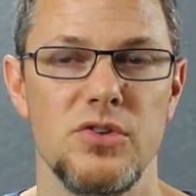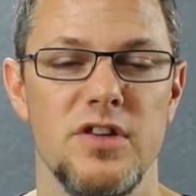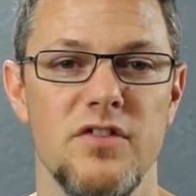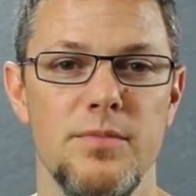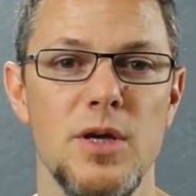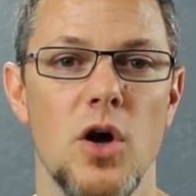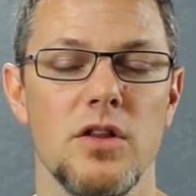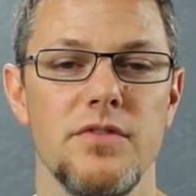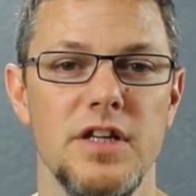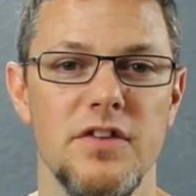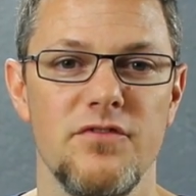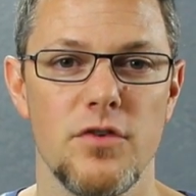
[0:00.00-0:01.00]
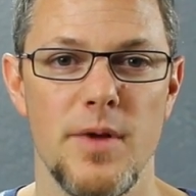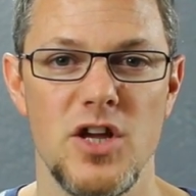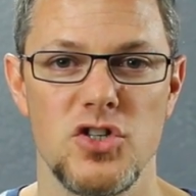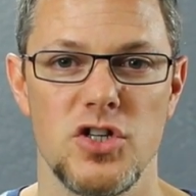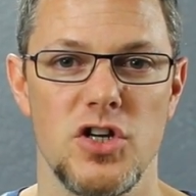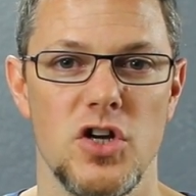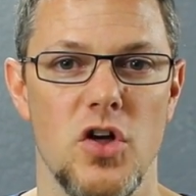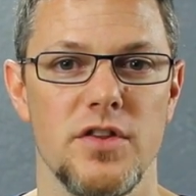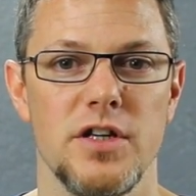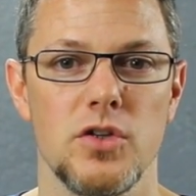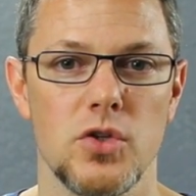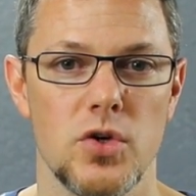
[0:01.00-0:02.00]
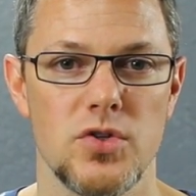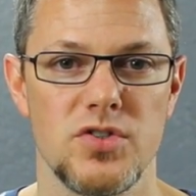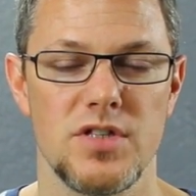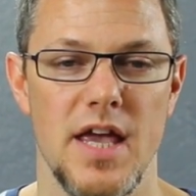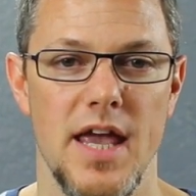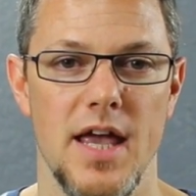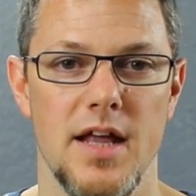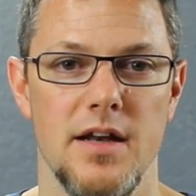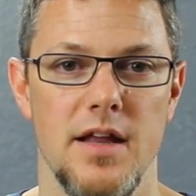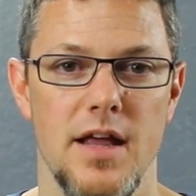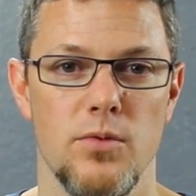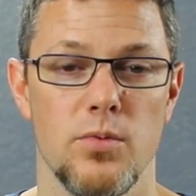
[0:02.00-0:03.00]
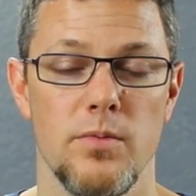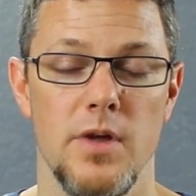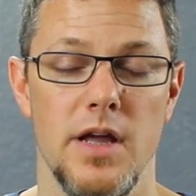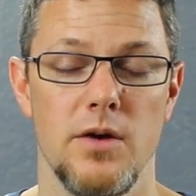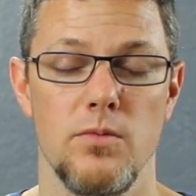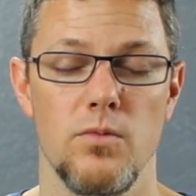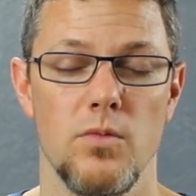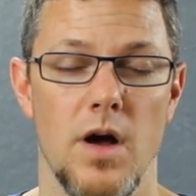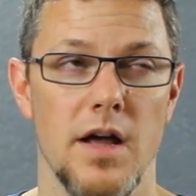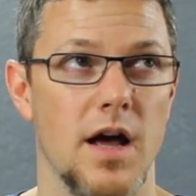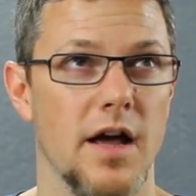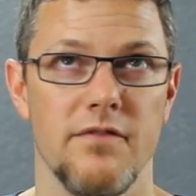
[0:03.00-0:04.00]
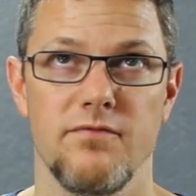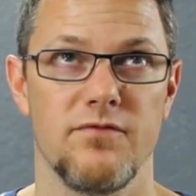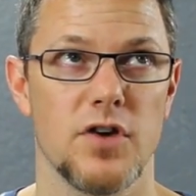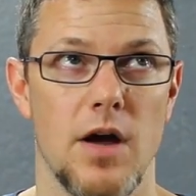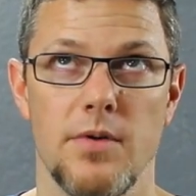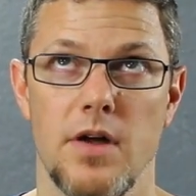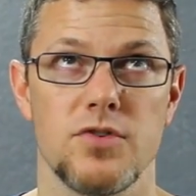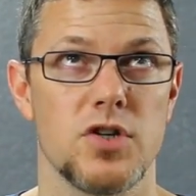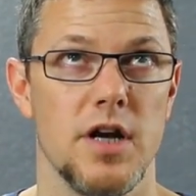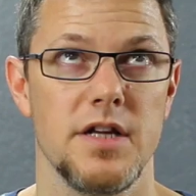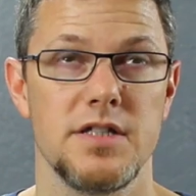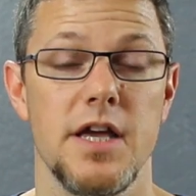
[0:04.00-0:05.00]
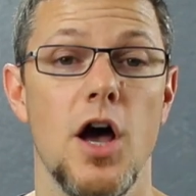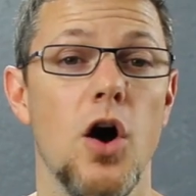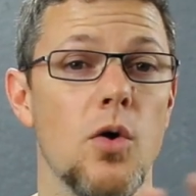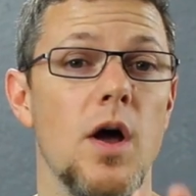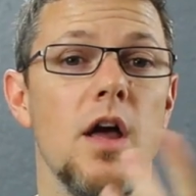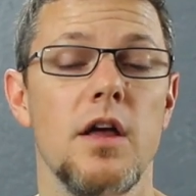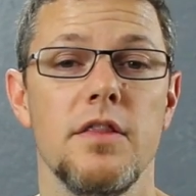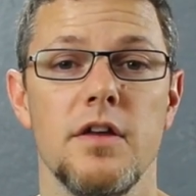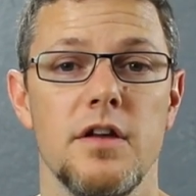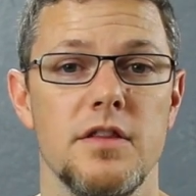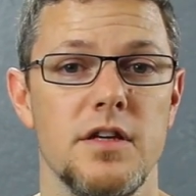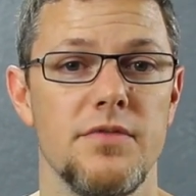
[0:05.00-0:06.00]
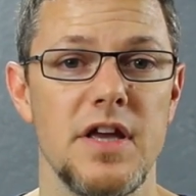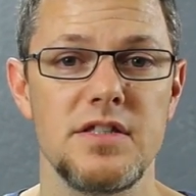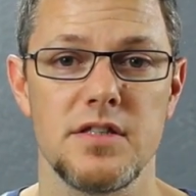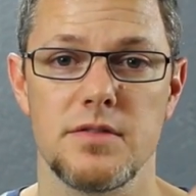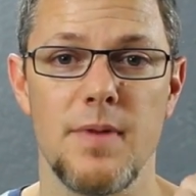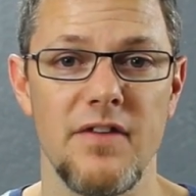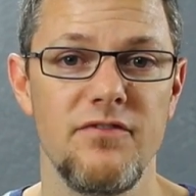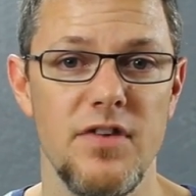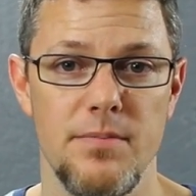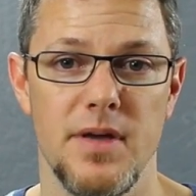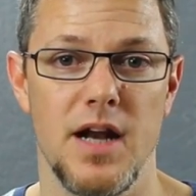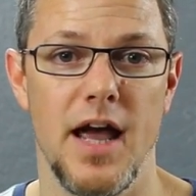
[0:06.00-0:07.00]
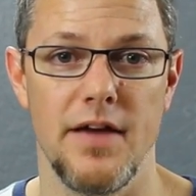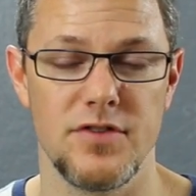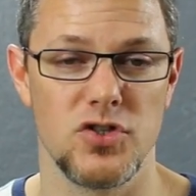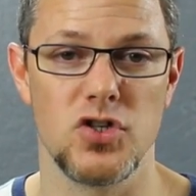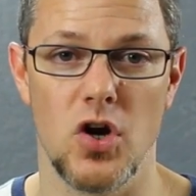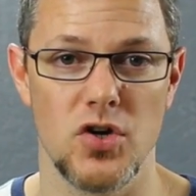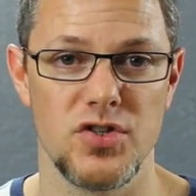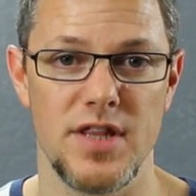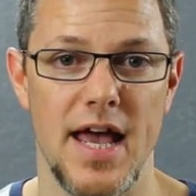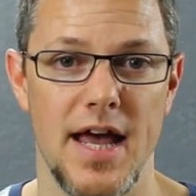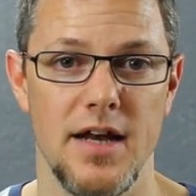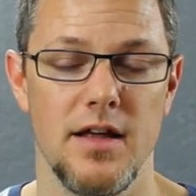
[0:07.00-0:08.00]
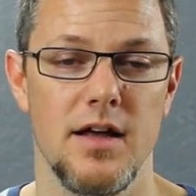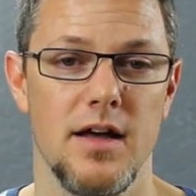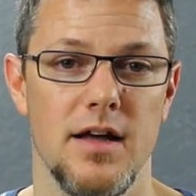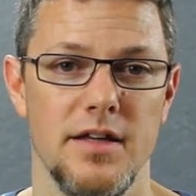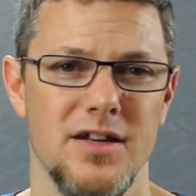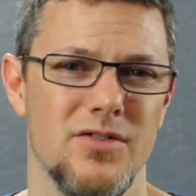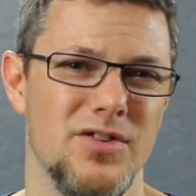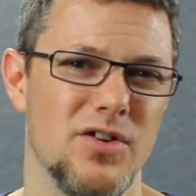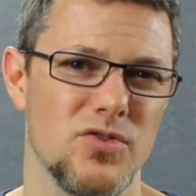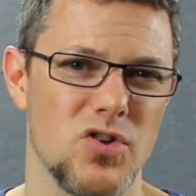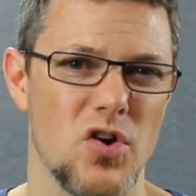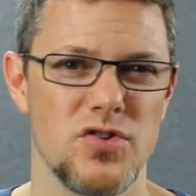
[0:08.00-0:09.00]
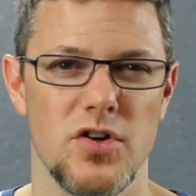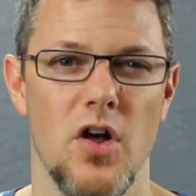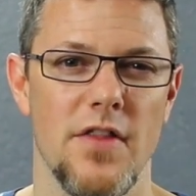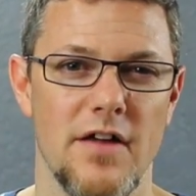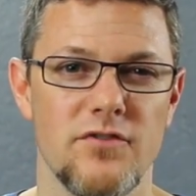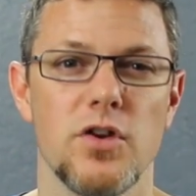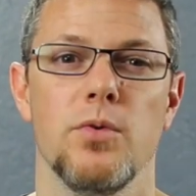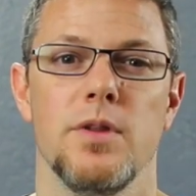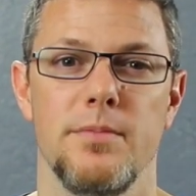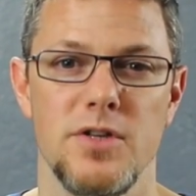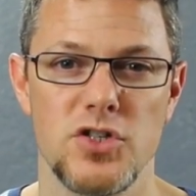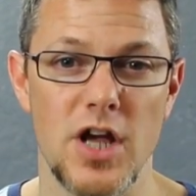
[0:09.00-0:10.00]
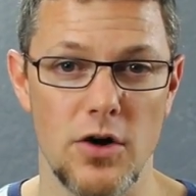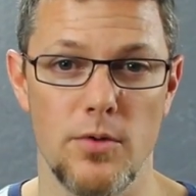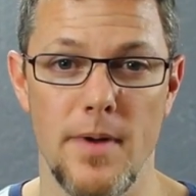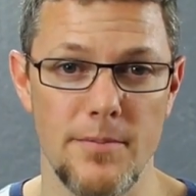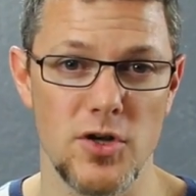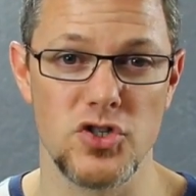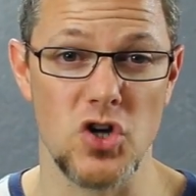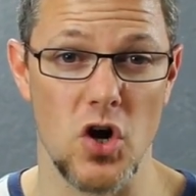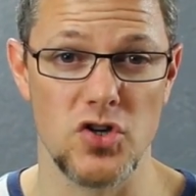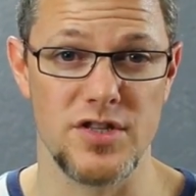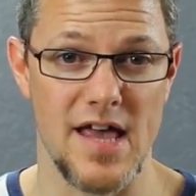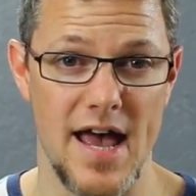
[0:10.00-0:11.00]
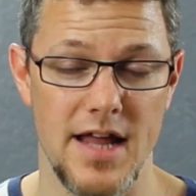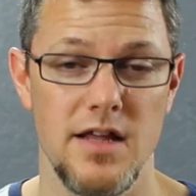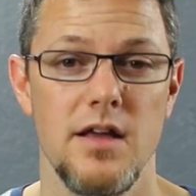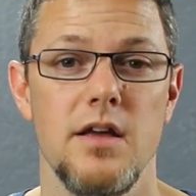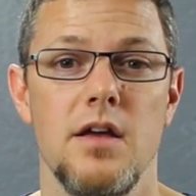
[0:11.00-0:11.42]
give me all of the information and all the alerts, and I forgot what I was trying to say. Oh, the devices, my Fitbit, I have to charge that. You don't charge it all that frequently, but you got to remember to charge that.